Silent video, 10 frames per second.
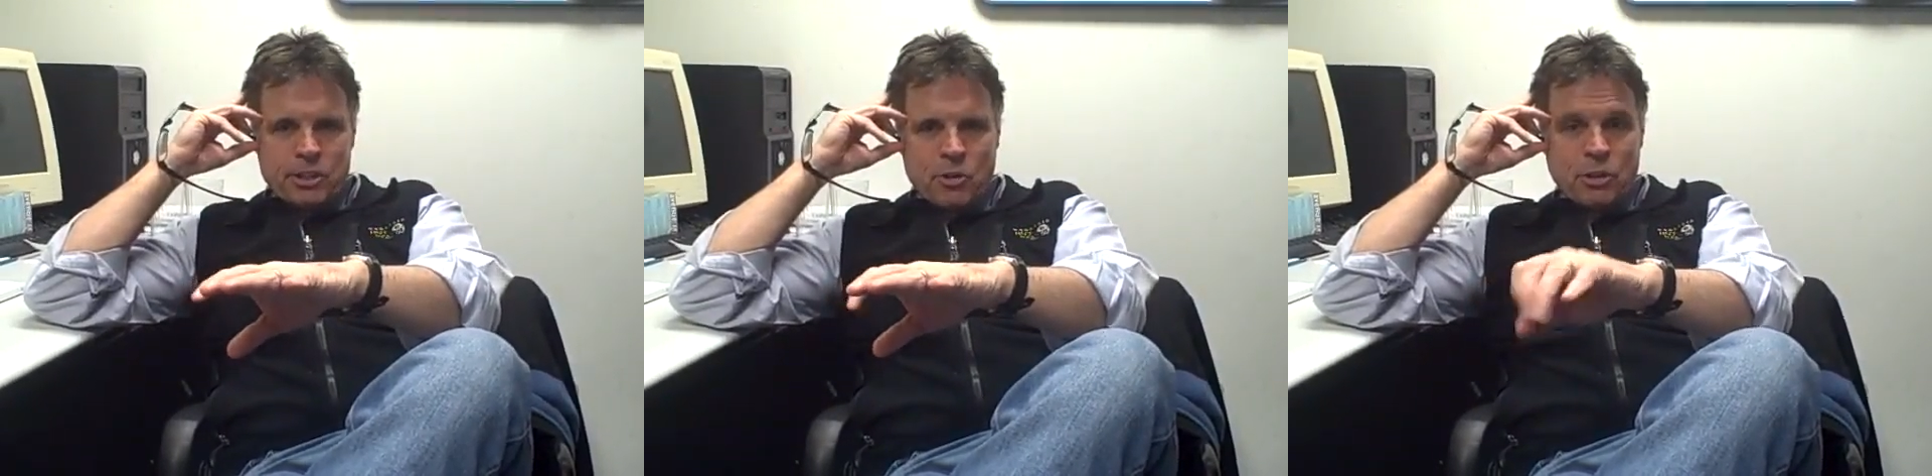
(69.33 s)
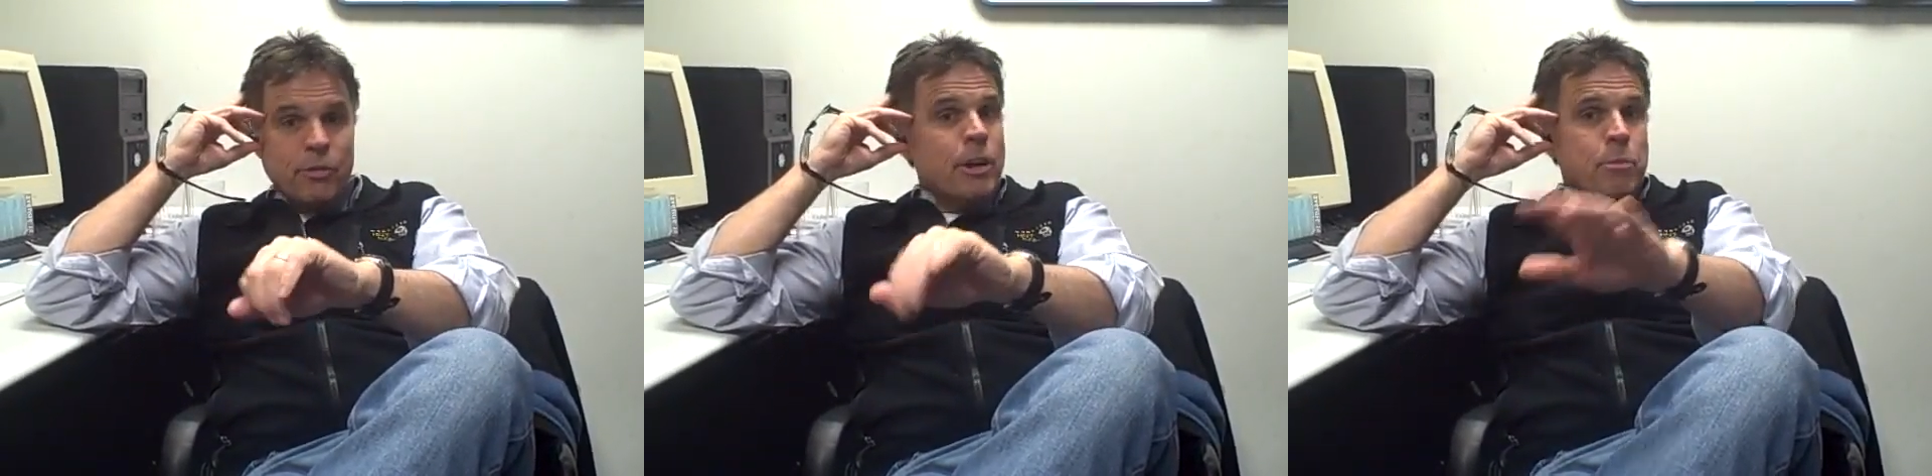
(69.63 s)
So
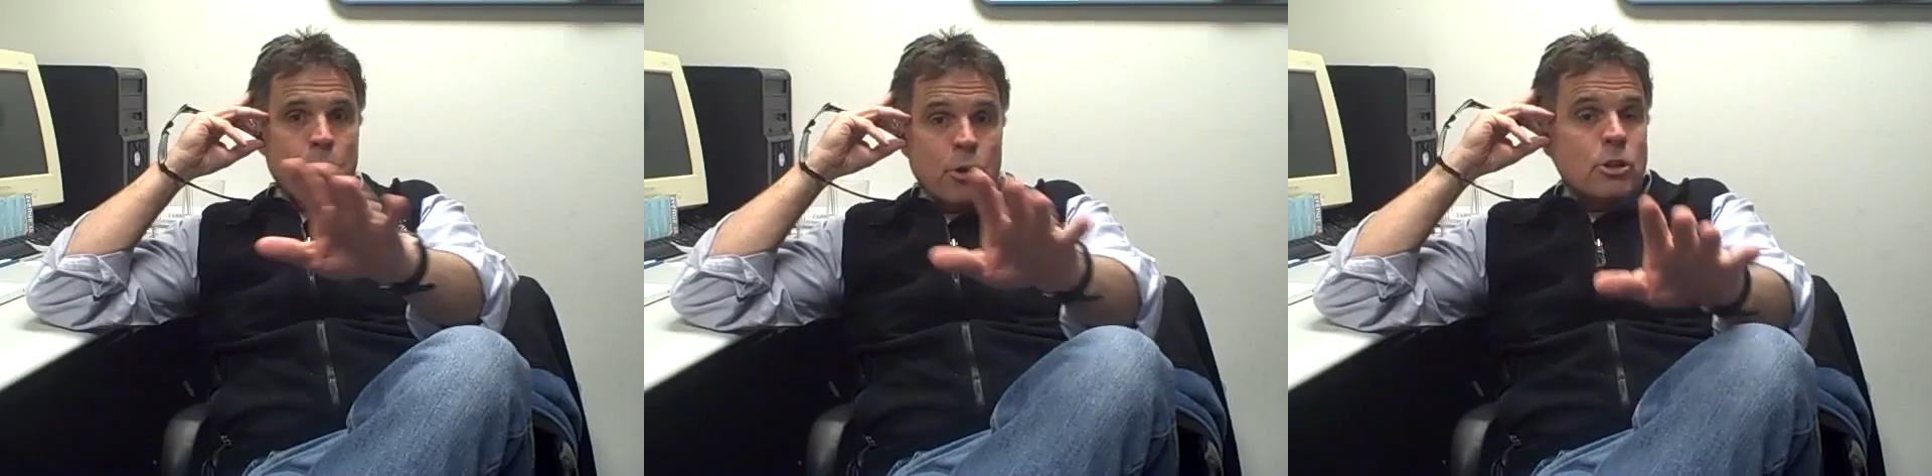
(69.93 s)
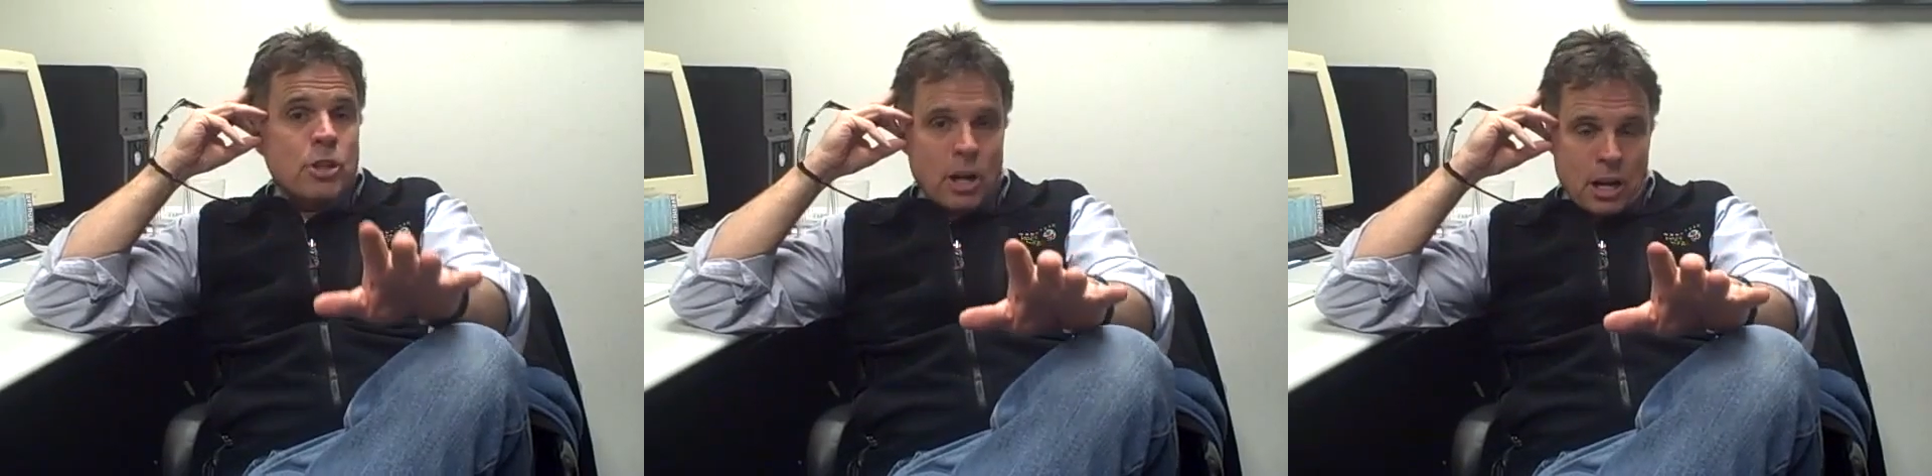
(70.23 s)
it's very
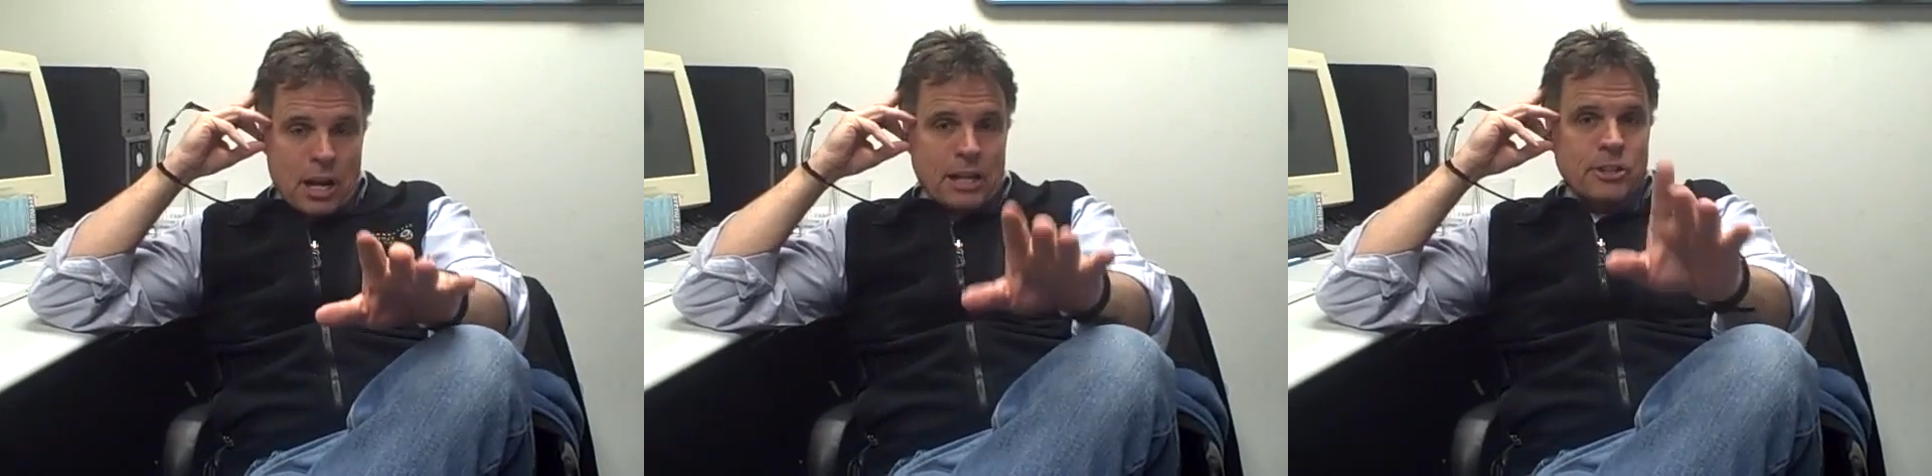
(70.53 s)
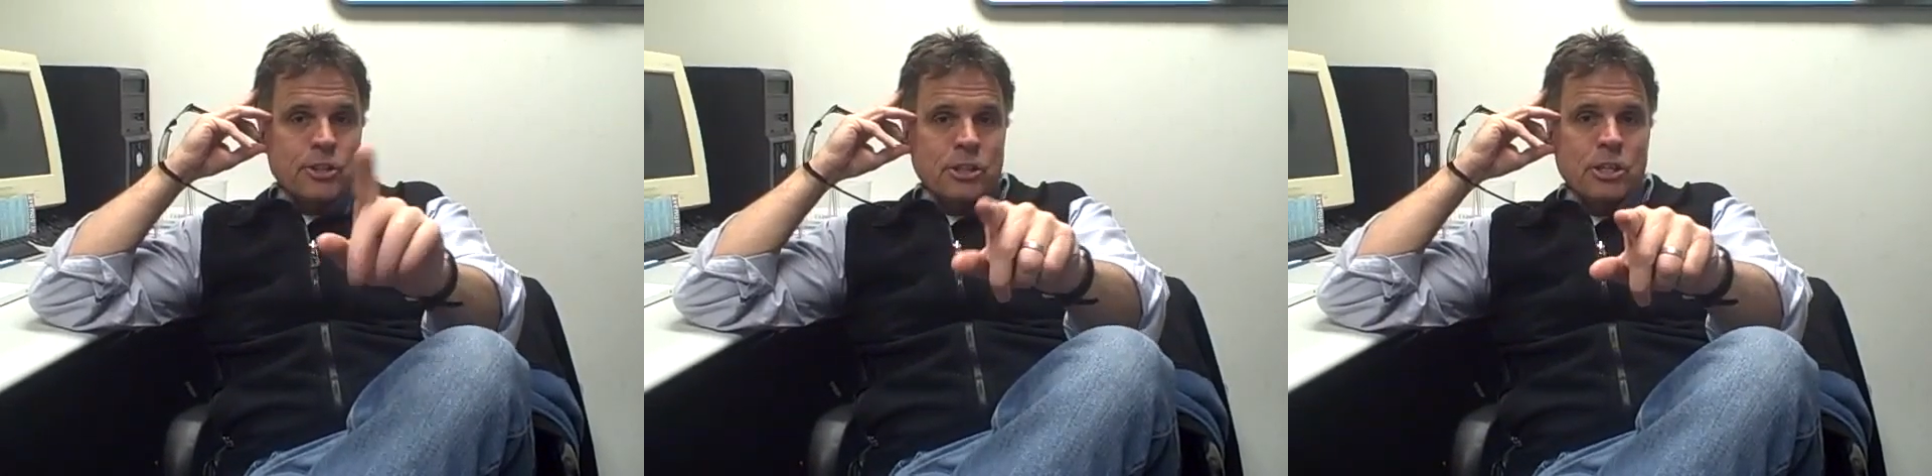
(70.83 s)

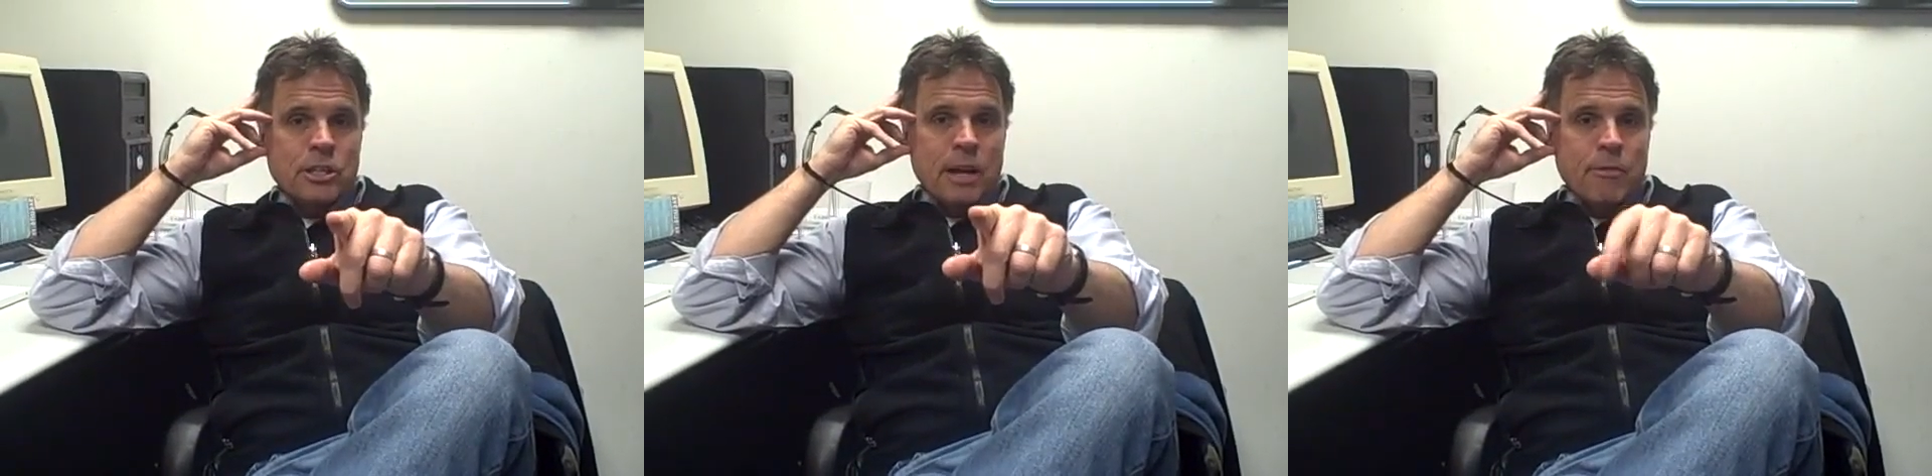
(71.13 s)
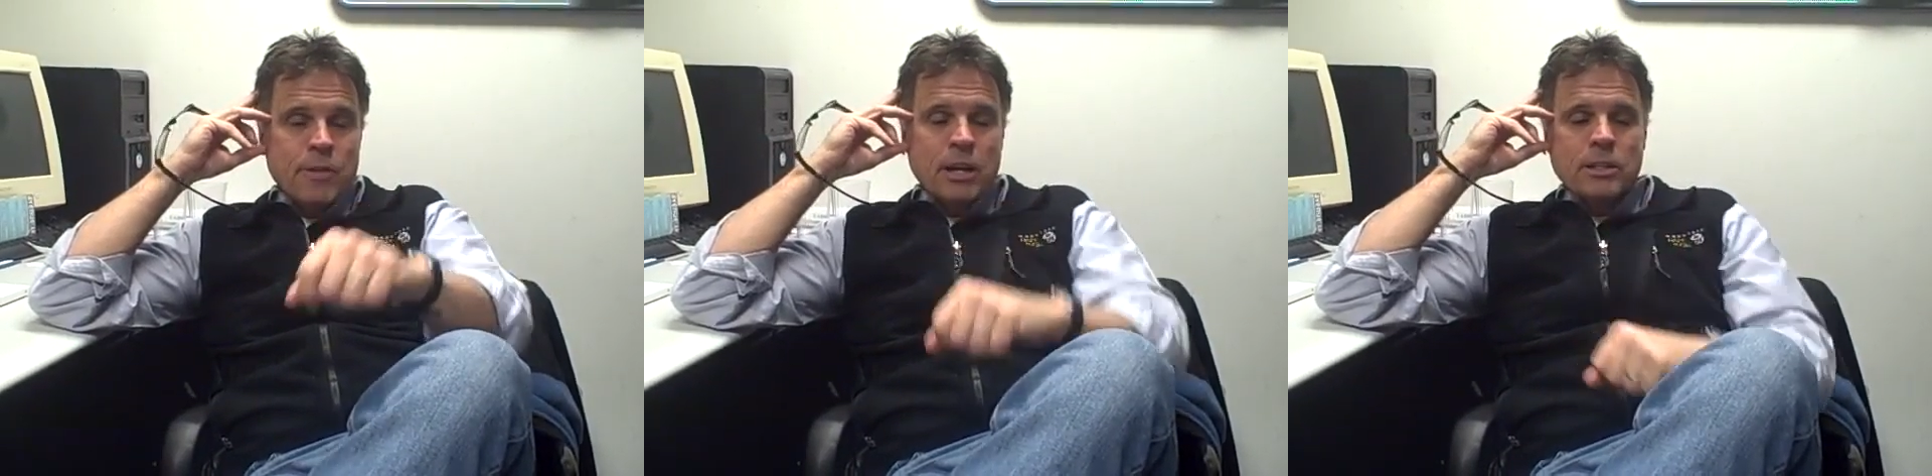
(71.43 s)
personalized, just in time
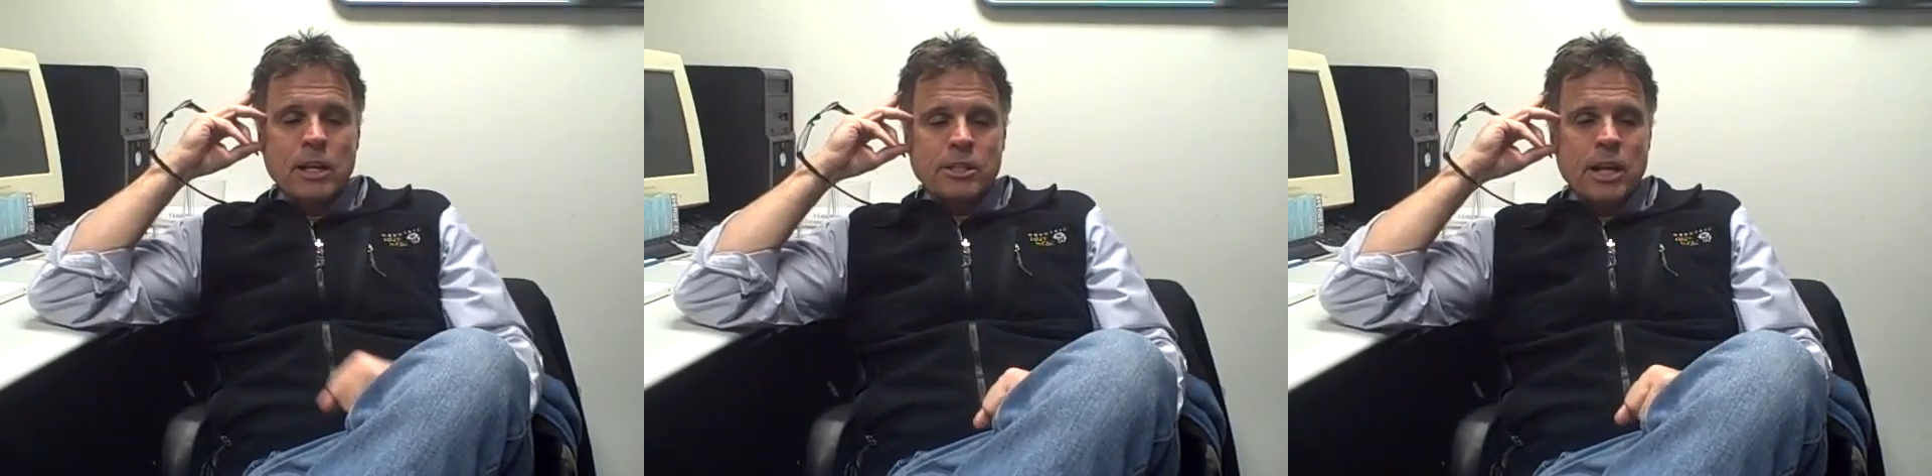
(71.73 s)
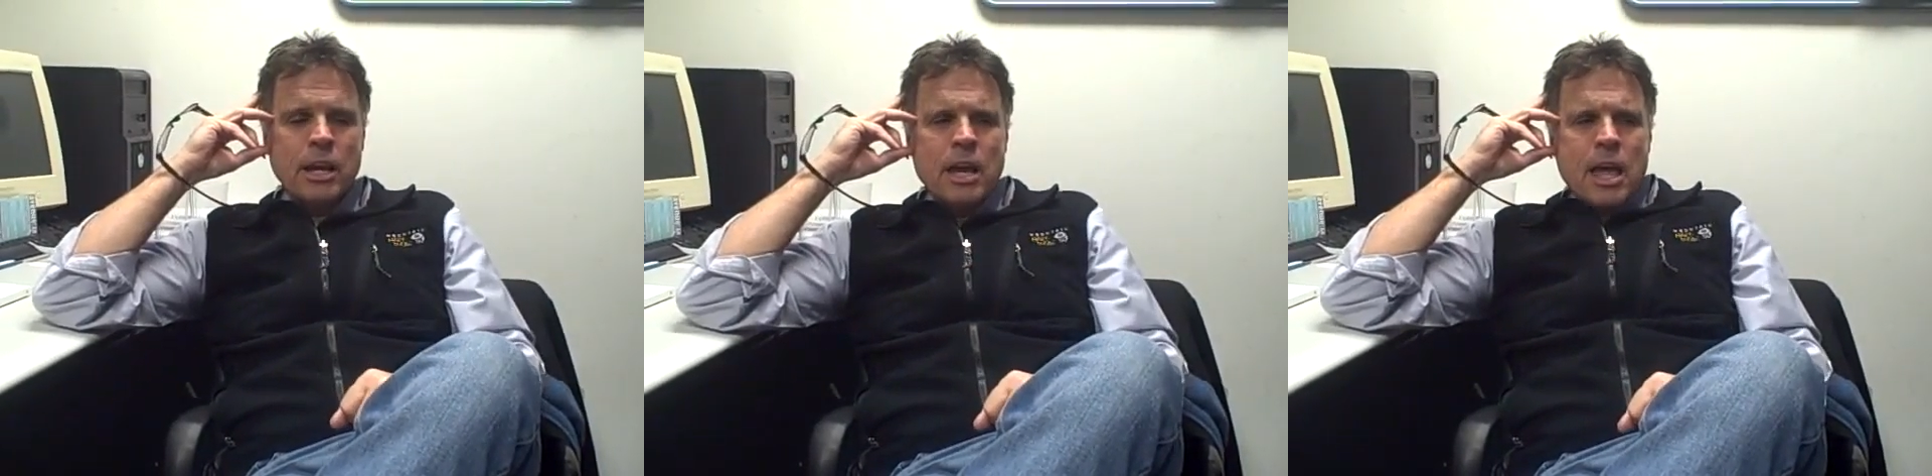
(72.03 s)
for Valentine's
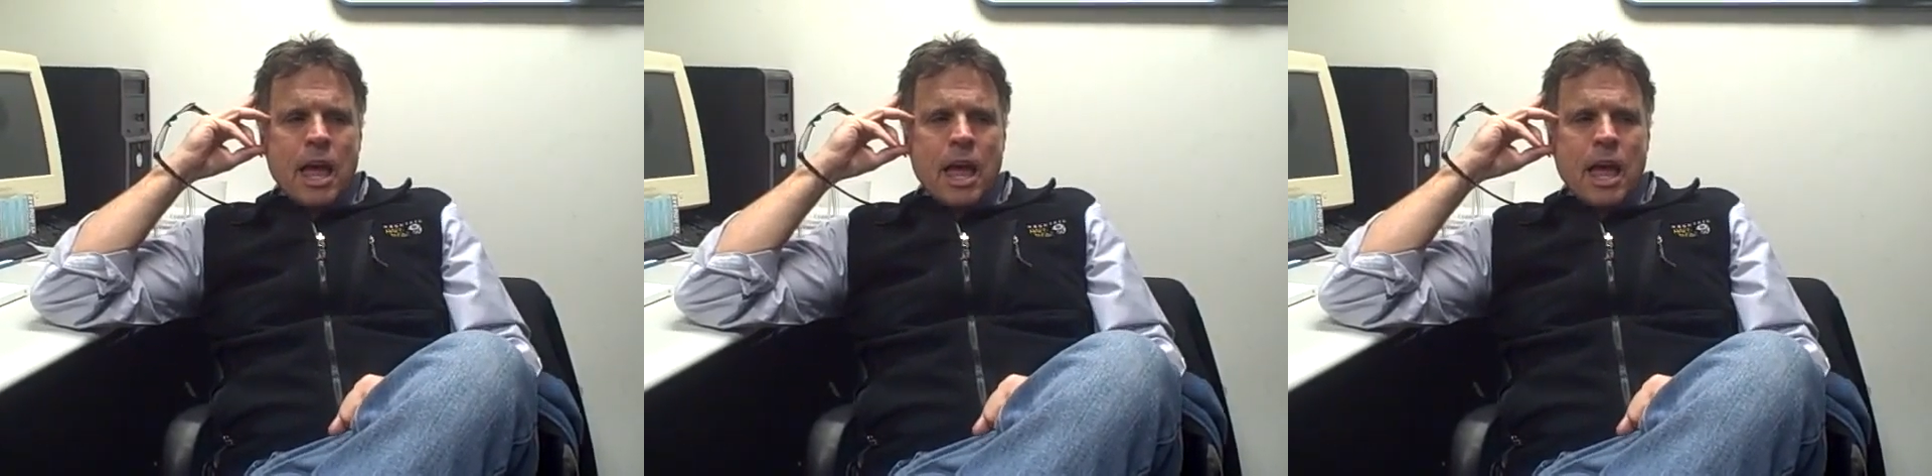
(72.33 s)
Day.